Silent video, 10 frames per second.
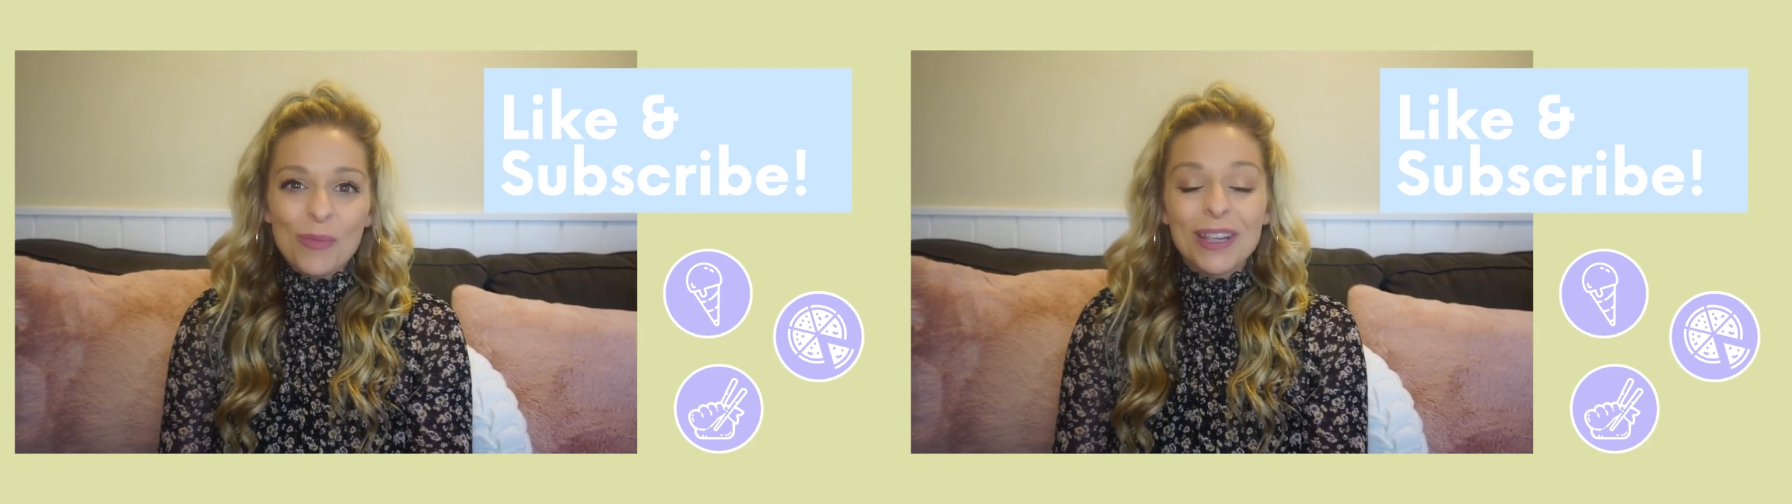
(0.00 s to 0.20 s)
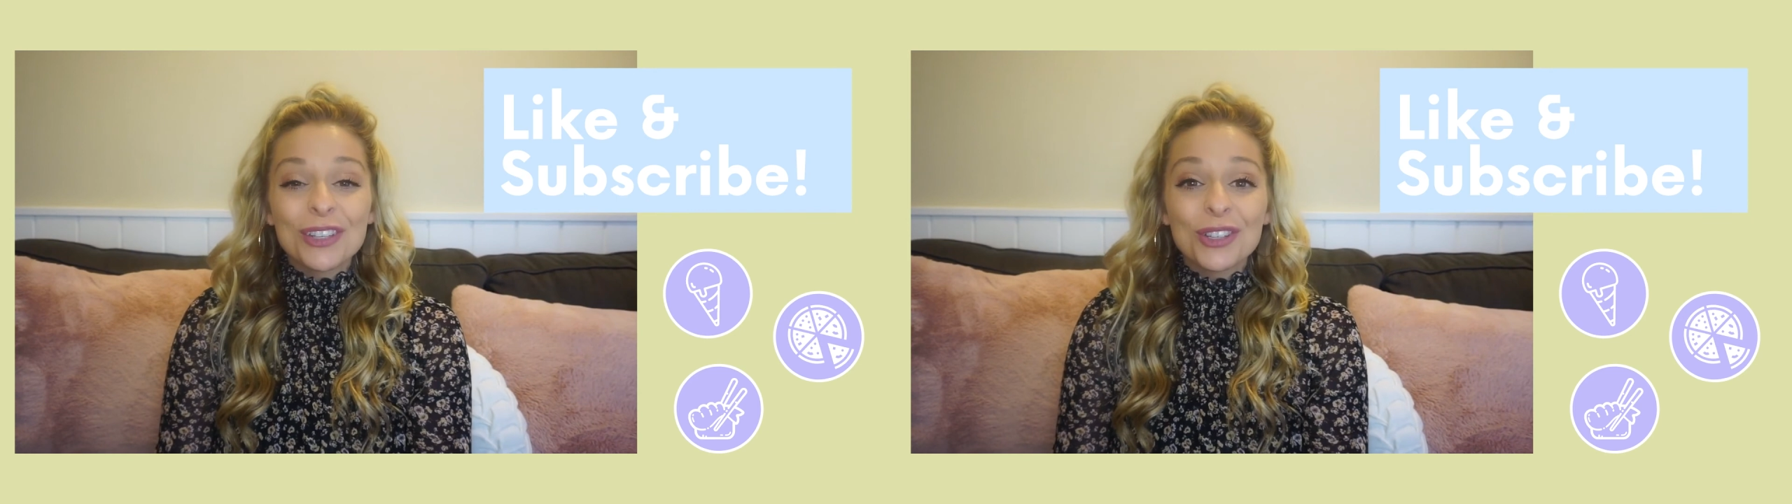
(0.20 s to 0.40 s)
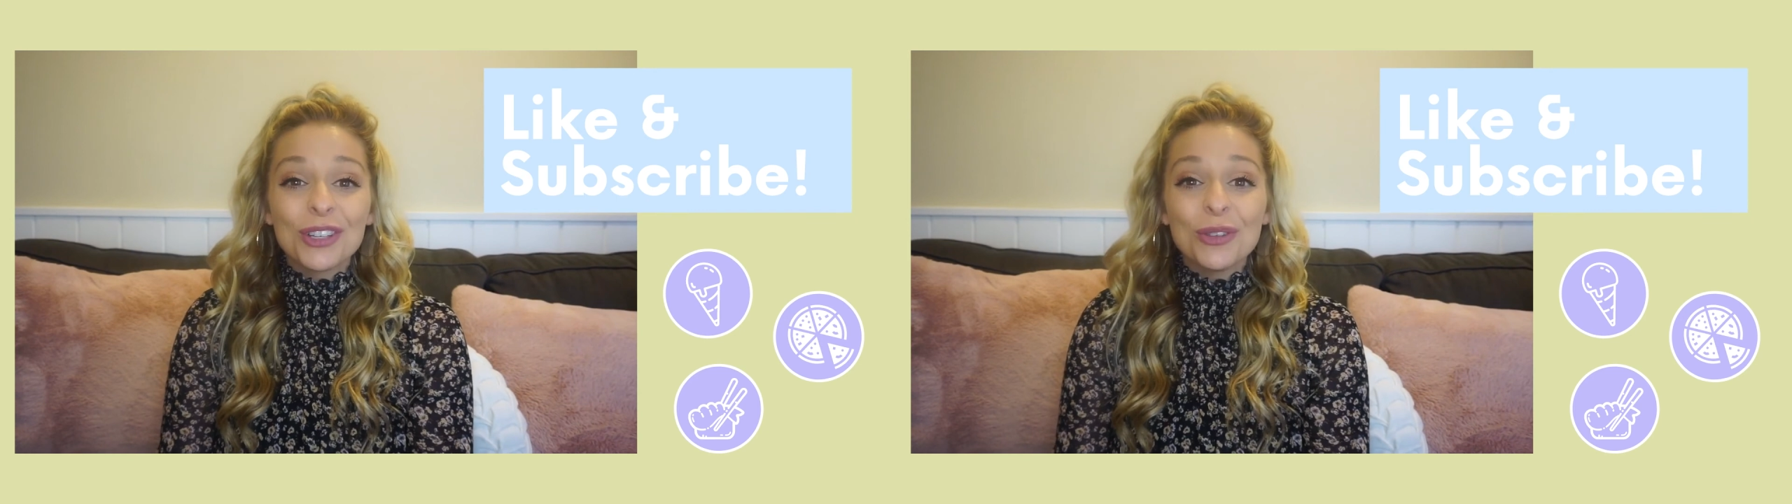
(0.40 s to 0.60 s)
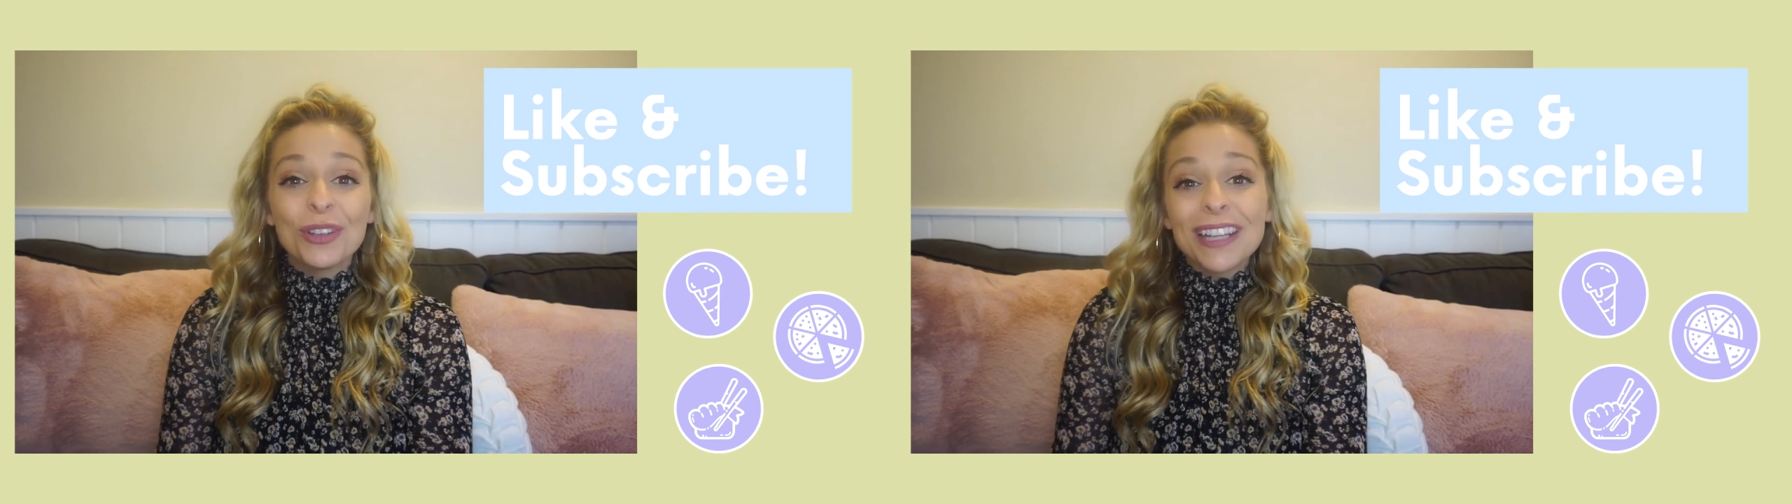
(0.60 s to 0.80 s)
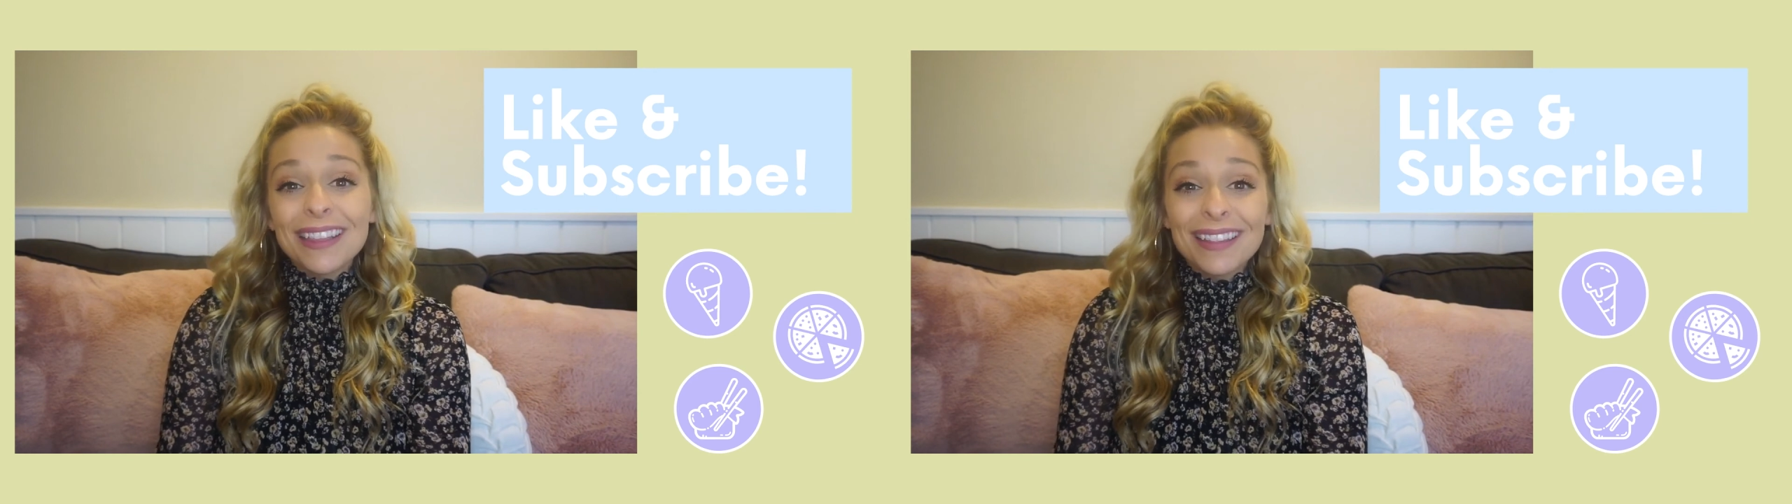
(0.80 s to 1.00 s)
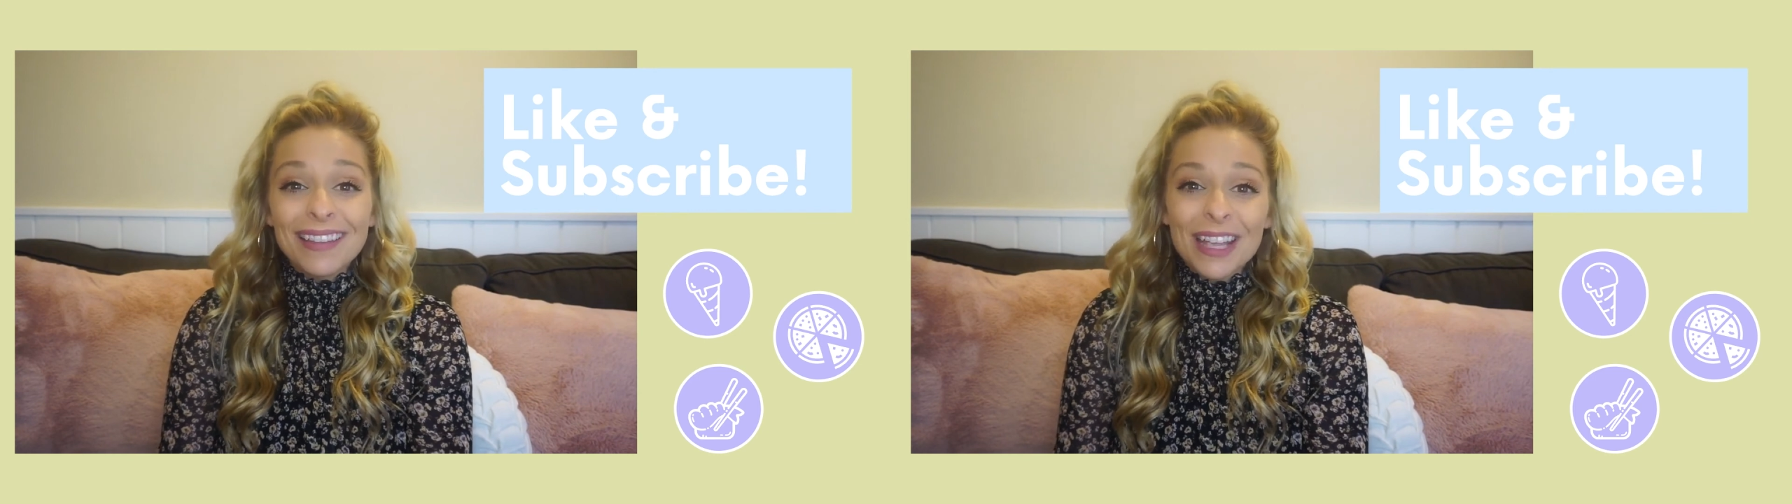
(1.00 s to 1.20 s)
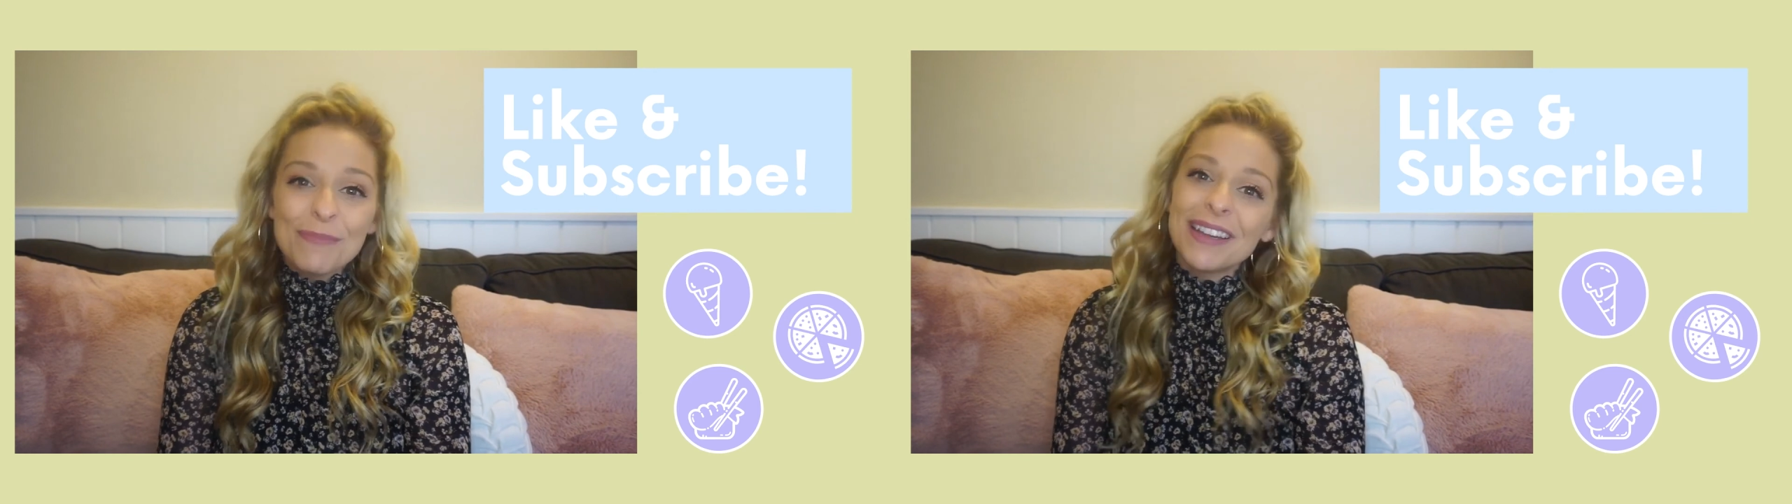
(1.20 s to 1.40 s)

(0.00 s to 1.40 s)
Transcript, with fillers: make sure you click the like